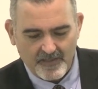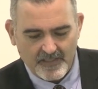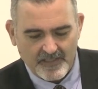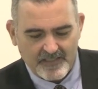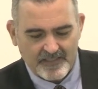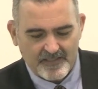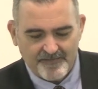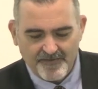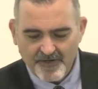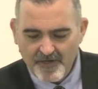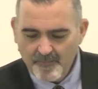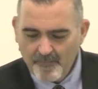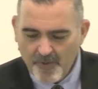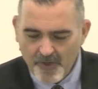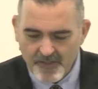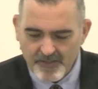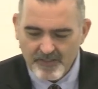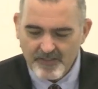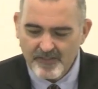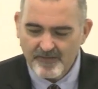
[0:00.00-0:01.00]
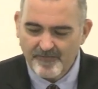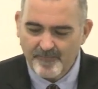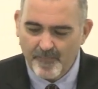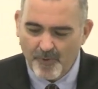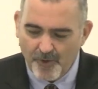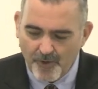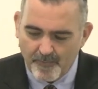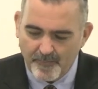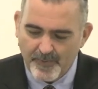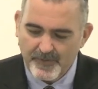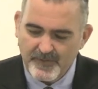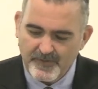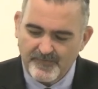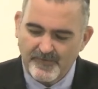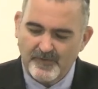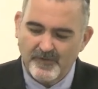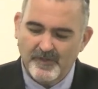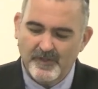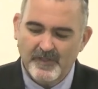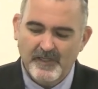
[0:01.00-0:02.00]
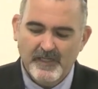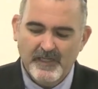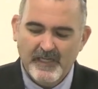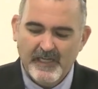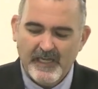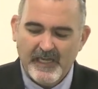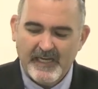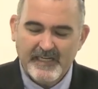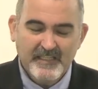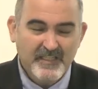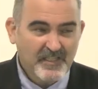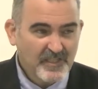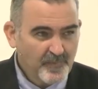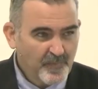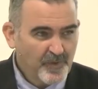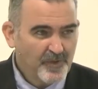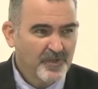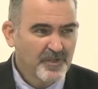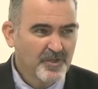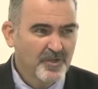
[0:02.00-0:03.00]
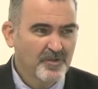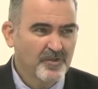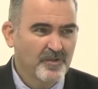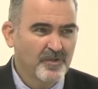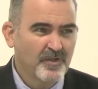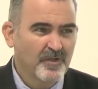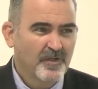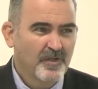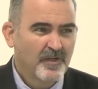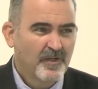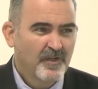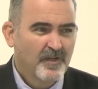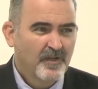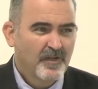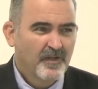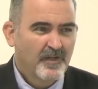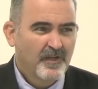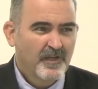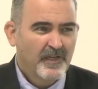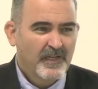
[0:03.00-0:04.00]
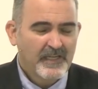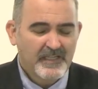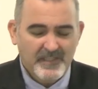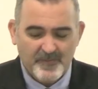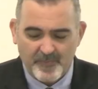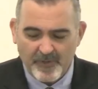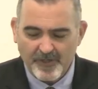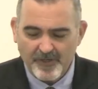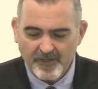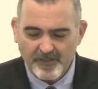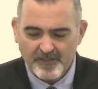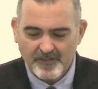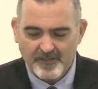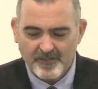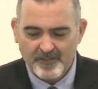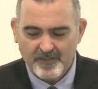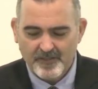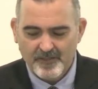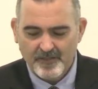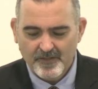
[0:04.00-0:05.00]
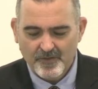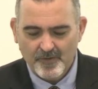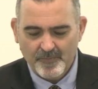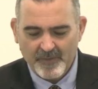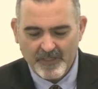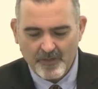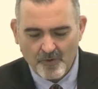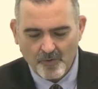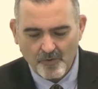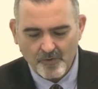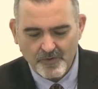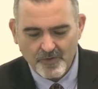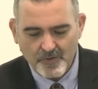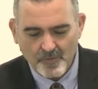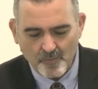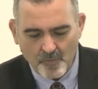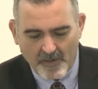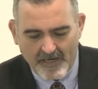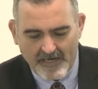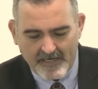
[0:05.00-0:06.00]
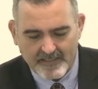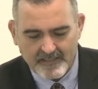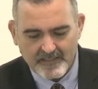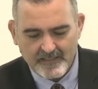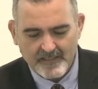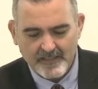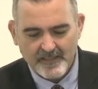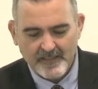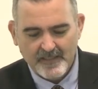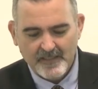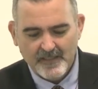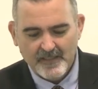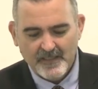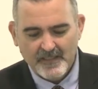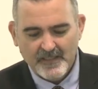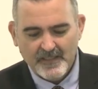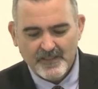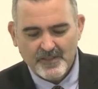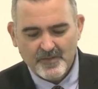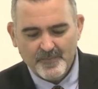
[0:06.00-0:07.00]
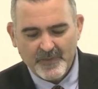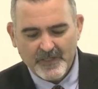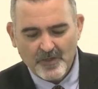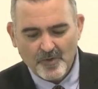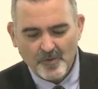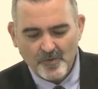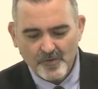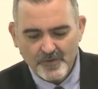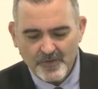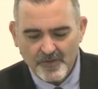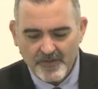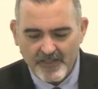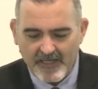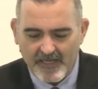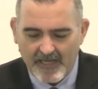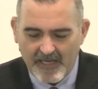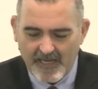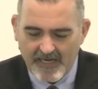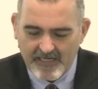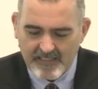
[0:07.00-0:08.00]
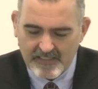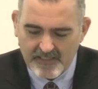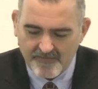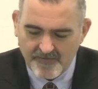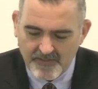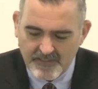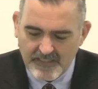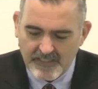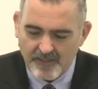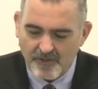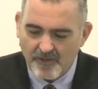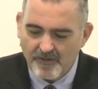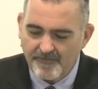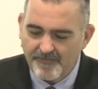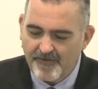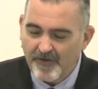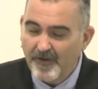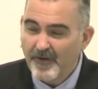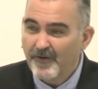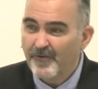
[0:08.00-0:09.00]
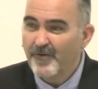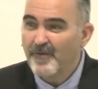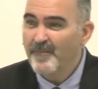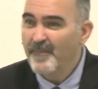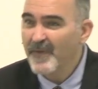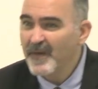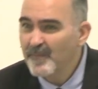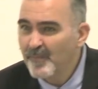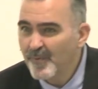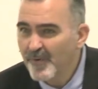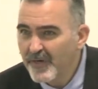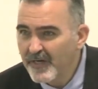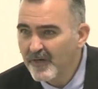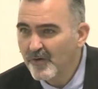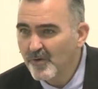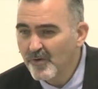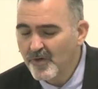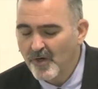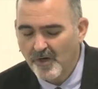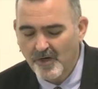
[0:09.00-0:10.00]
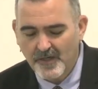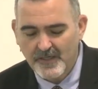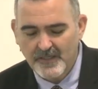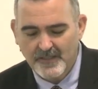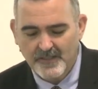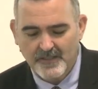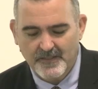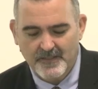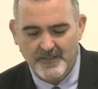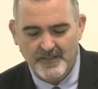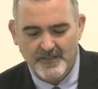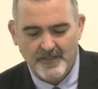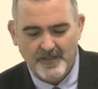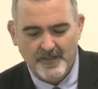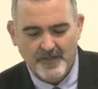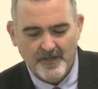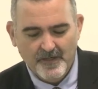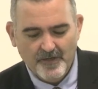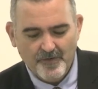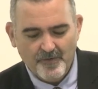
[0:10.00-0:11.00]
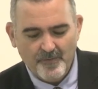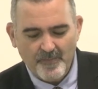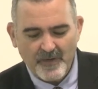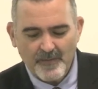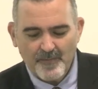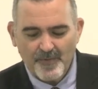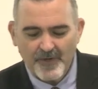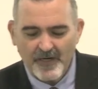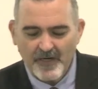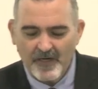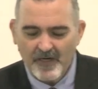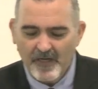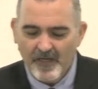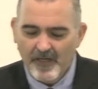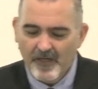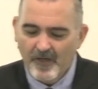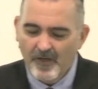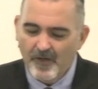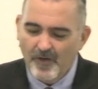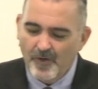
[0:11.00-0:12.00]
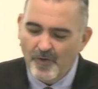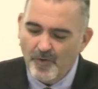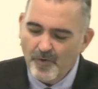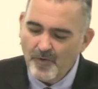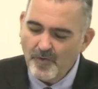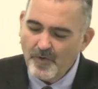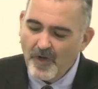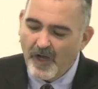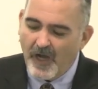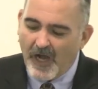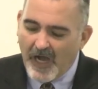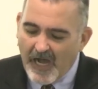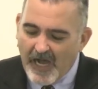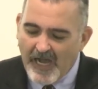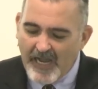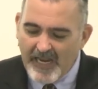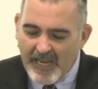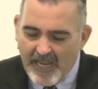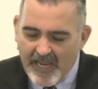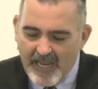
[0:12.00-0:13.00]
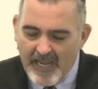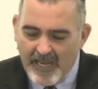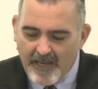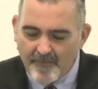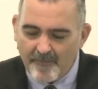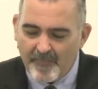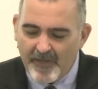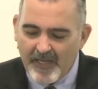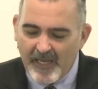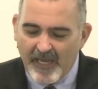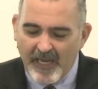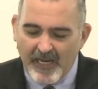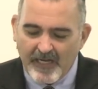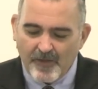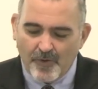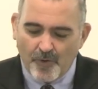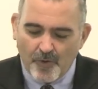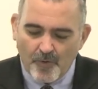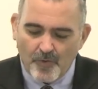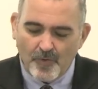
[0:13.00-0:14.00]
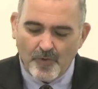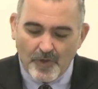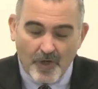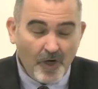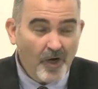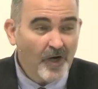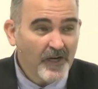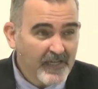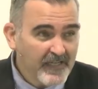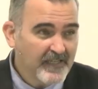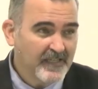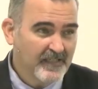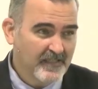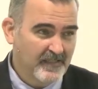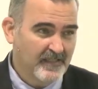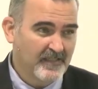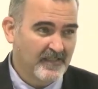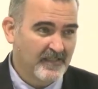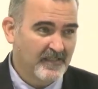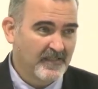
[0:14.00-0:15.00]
It is a very positive, purposeful, and spiritual experience. To be called to wait is to be called to the activity of remembering who God is. Remembering who I am and who God is.